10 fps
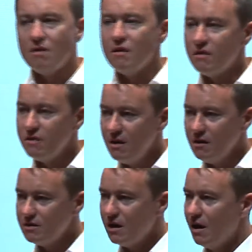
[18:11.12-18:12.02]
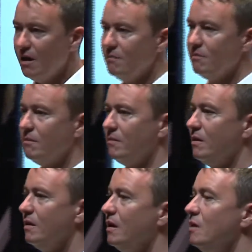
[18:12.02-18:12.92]
The third time,
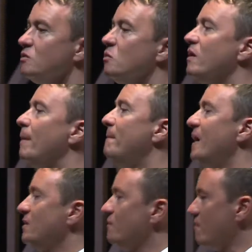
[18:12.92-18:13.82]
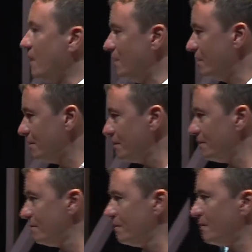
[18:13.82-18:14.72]
it was with a best friend.
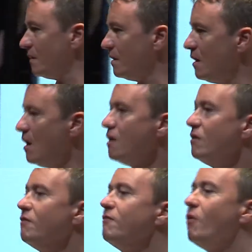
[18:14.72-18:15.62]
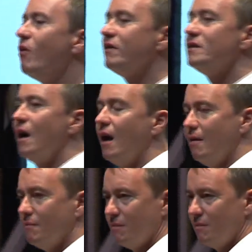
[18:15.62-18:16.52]
The 4th
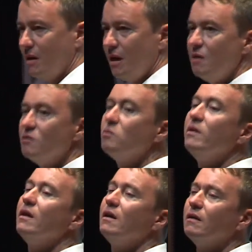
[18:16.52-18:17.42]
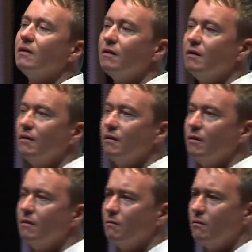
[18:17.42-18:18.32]
time, it was with a,
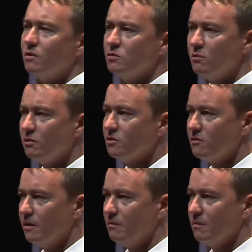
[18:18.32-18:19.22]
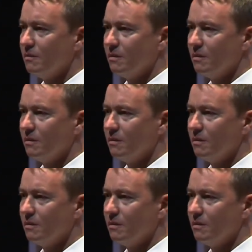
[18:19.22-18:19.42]
what's more extreme?